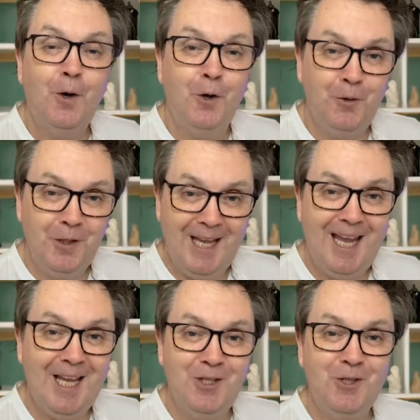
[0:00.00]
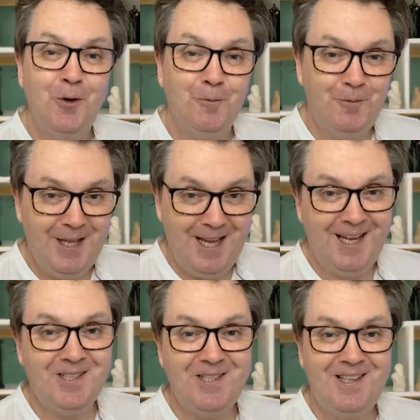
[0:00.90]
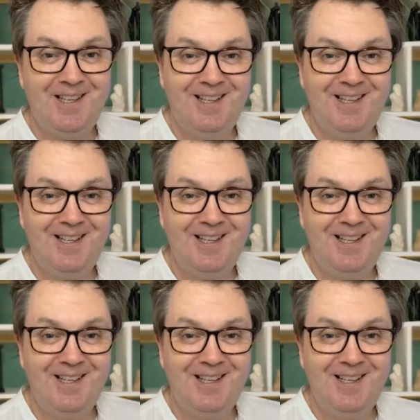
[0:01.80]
on the edge of next.